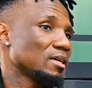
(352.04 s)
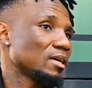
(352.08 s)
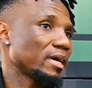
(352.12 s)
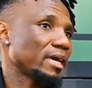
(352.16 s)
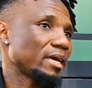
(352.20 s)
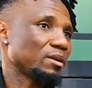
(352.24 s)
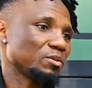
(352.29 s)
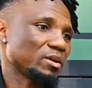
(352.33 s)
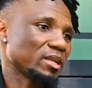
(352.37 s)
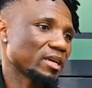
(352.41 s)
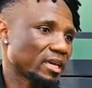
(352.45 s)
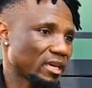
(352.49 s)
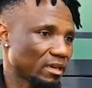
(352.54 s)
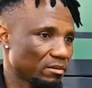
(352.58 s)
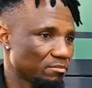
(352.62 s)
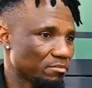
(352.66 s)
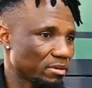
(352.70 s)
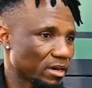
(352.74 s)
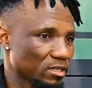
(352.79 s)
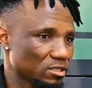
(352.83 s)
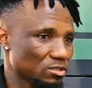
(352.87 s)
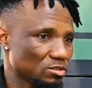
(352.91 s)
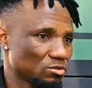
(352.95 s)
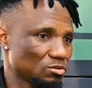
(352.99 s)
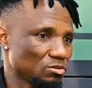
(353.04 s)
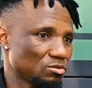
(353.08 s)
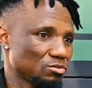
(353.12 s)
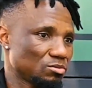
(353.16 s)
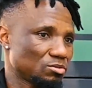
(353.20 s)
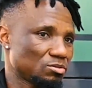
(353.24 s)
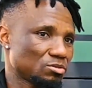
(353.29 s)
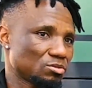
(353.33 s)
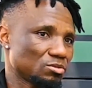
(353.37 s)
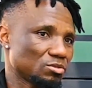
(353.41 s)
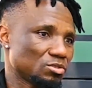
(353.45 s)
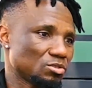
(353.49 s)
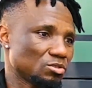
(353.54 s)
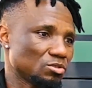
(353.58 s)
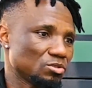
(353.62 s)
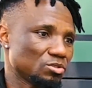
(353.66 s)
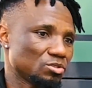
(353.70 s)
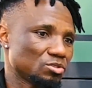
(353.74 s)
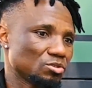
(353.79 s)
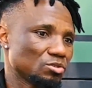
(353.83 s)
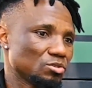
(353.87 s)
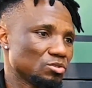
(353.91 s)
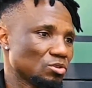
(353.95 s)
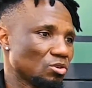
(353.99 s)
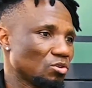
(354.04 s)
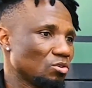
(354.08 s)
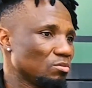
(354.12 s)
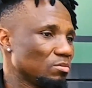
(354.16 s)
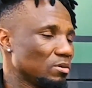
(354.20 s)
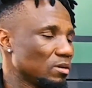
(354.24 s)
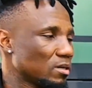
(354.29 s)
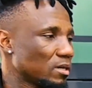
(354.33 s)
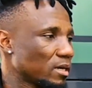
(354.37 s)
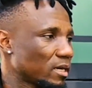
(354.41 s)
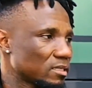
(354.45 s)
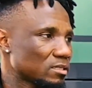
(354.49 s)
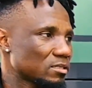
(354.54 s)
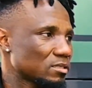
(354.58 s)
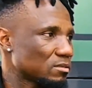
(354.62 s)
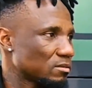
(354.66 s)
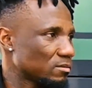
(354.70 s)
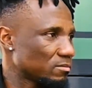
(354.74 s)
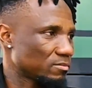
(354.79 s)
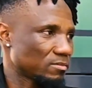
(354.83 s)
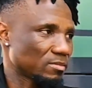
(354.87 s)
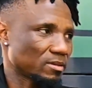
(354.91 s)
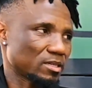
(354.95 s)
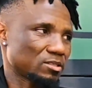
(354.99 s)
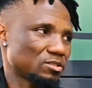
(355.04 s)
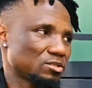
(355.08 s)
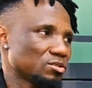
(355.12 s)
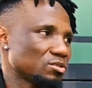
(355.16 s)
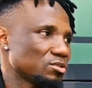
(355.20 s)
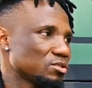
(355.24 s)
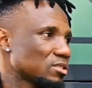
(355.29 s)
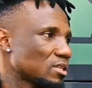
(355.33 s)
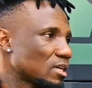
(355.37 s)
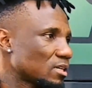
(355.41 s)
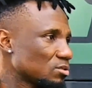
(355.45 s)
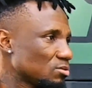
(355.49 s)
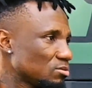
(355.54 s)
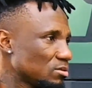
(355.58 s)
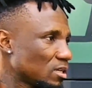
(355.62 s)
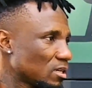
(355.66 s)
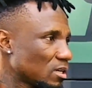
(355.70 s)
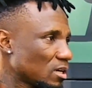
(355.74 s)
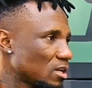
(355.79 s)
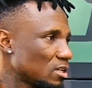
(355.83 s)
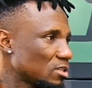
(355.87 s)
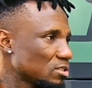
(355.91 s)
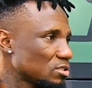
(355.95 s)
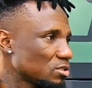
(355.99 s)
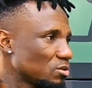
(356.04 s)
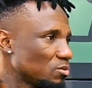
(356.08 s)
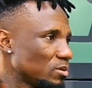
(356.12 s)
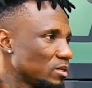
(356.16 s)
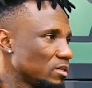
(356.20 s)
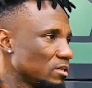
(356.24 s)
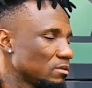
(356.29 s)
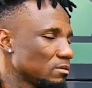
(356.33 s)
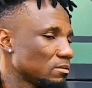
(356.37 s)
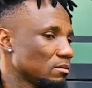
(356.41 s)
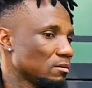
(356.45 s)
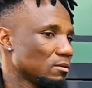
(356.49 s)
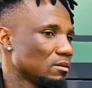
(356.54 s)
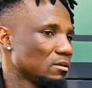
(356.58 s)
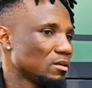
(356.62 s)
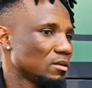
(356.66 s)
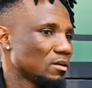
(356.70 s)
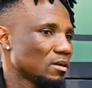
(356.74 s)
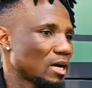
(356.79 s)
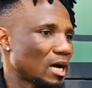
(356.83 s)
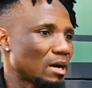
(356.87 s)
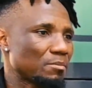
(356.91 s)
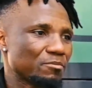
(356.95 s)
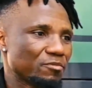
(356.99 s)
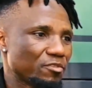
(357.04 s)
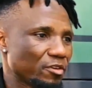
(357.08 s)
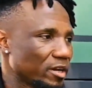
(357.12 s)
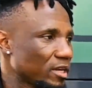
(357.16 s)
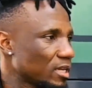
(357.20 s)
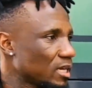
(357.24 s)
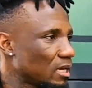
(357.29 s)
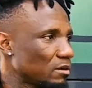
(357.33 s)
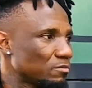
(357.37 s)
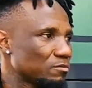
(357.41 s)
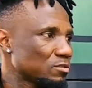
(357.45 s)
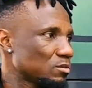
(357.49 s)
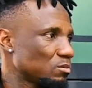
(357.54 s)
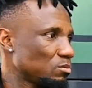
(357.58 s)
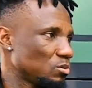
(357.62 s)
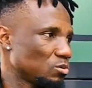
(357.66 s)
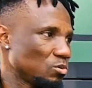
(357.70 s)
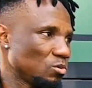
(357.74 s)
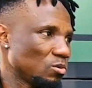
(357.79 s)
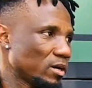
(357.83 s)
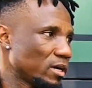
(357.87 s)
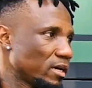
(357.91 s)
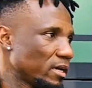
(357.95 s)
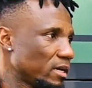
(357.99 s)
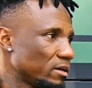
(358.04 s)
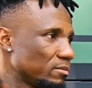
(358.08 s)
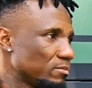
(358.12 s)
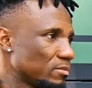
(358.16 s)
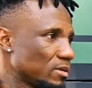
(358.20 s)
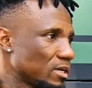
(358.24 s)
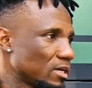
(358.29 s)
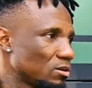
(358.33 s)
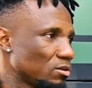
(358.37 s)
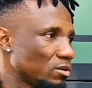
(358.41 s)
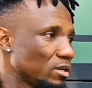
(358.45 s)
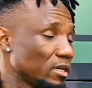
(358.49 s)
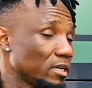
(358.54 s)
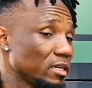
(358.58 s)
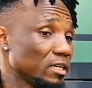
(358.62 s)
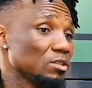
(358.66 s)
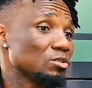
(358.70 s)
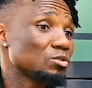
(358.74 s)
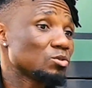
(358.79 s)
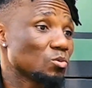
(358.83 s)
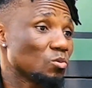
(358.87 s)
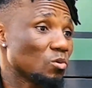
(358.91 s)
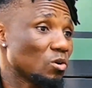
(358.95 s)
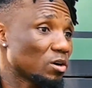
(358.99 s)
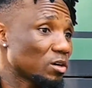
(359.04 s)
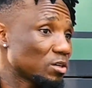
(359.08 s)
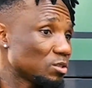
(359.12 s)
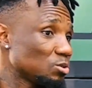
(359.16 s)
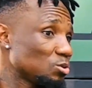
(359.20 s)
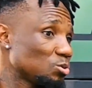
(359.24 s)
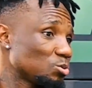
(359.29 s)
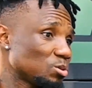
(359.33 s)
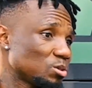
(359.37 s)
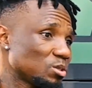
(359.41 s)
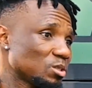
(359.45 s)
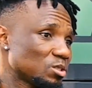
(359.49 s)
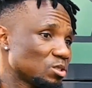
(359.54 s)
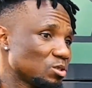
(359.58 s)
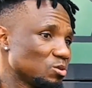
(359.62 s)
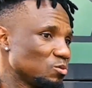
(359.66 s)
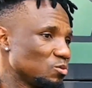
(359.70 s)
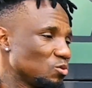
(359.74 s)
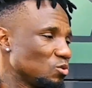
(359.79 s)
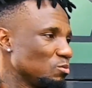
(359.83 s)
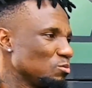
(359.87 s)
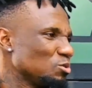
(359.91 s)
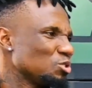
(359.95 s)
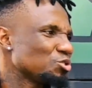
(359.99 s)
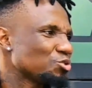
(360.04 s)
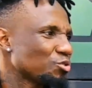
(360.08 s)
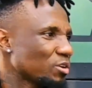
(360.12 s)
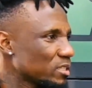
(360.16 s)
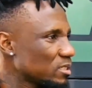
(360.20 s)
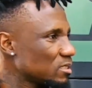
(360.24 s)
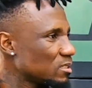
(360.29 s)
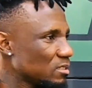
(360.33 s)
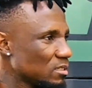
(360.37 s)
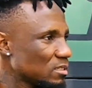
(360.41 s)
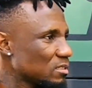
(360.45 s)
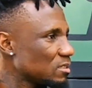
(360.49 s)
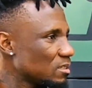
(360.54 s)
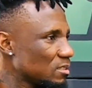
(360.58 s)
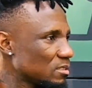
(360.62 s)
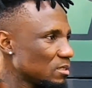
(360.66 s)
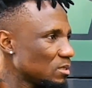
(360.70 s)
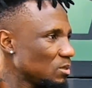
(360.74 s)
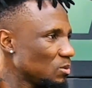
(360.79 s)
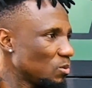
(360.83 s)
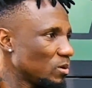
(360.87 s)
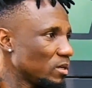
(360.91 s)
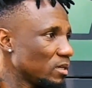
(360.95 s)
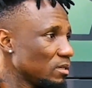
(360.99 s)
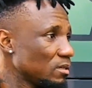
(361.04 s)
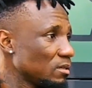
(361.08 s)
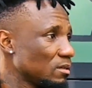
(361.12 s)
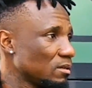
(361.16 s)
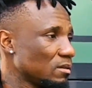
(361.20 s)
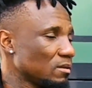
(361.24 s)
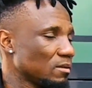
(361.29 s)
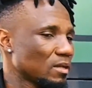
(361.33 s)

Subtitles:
And when I came back to Joburg, I still stuck to that culture where I'm very comfortable who I am. I don't need to walk into a sitting room dressed in a certain way.